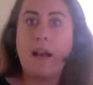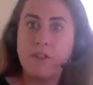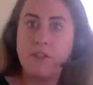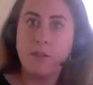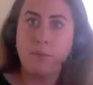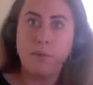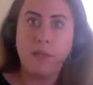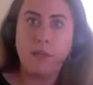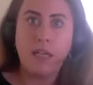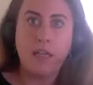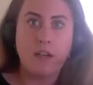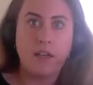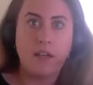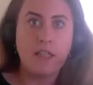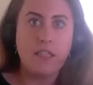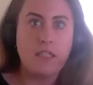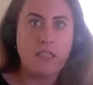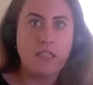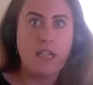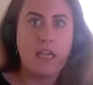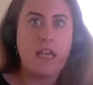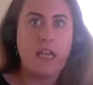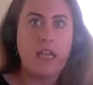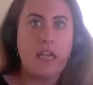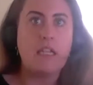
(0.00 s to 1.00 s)
something nice
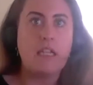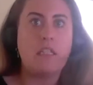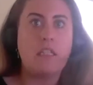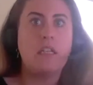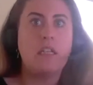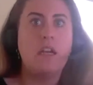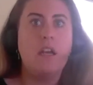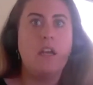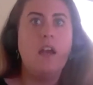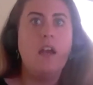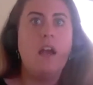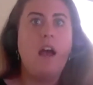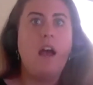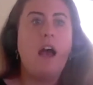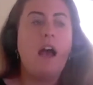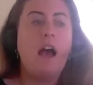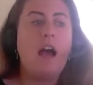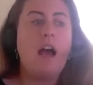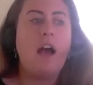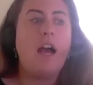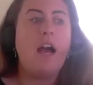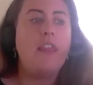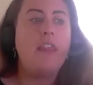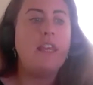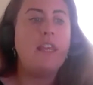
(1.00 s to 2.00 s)
to eat.
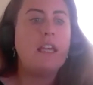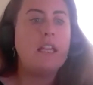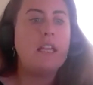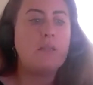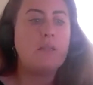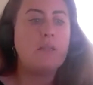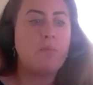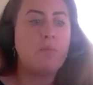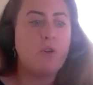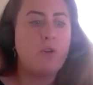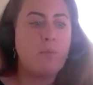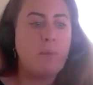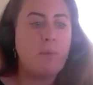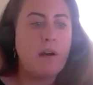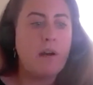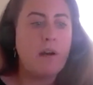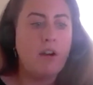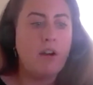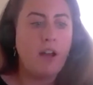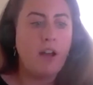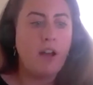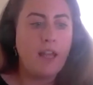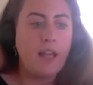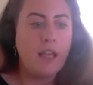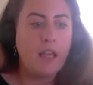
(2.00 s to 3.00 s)
I think it's more about,
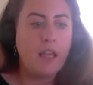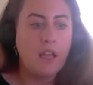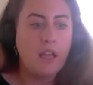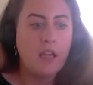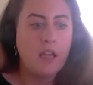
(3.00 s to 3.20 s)
like,